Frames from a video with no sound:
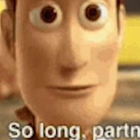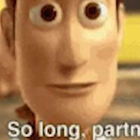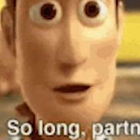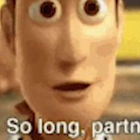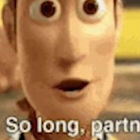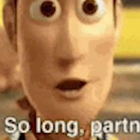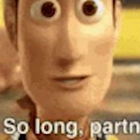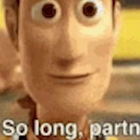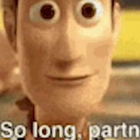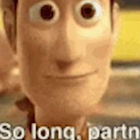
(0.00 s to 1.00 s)
or getting
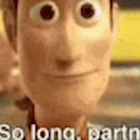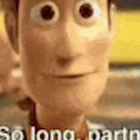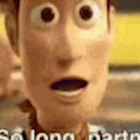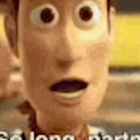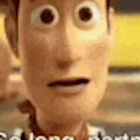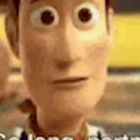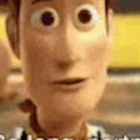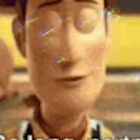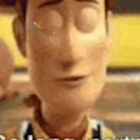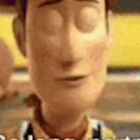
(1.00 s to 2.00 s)
rid of them because